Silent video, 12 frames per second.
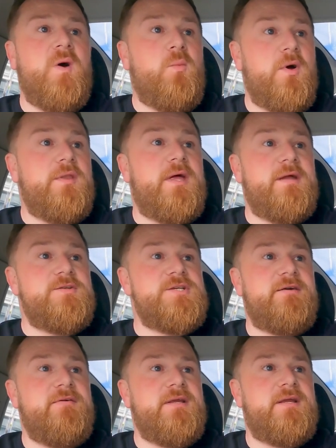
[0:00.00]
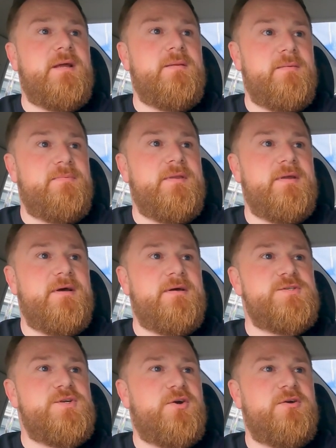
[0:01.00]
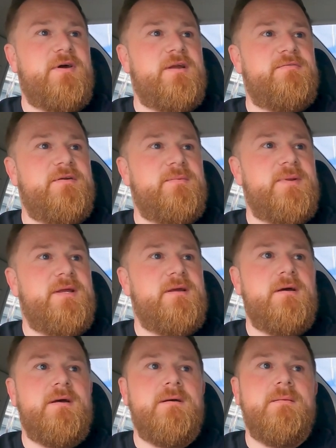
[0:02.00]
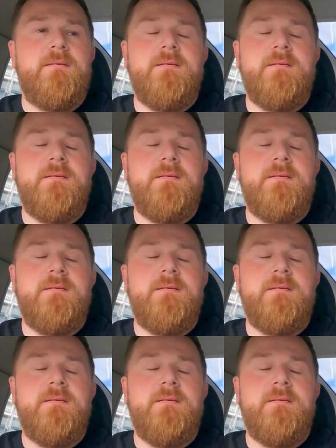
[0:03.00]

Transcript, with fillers: Uh, what, that charity game, the, the, the uh, soccer game. aid thing, wasn't it?